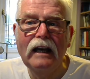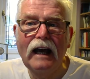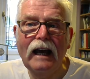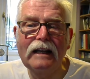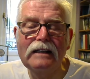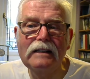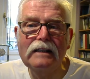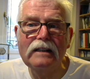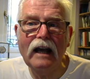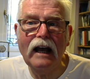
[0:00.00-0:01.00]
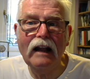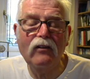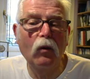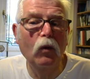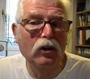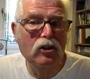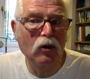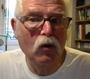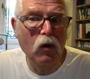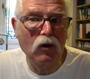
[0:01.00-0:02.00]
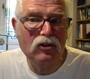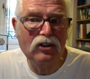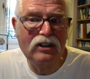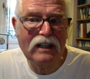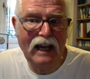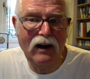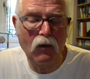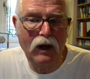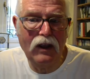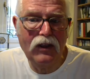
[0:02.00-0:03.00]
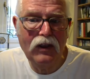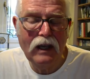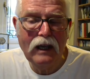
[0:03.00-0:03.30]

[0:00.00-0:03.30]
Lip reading: and I've got one or two quotes to start with,